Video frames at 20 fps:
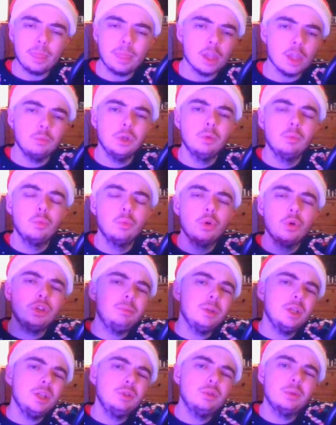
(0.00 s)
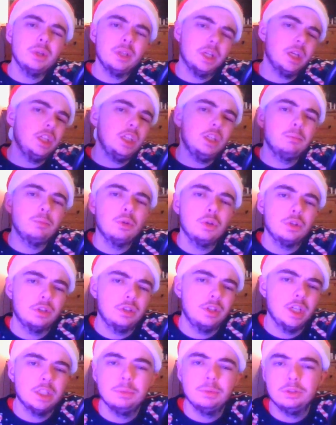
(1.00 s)
We won't be doing any more
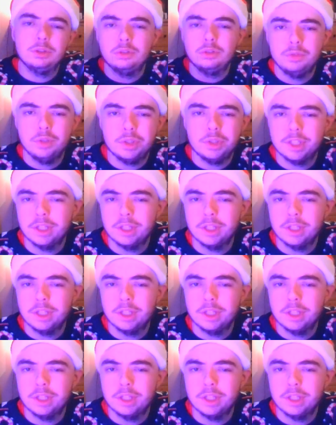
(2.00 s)
Christmas reviews.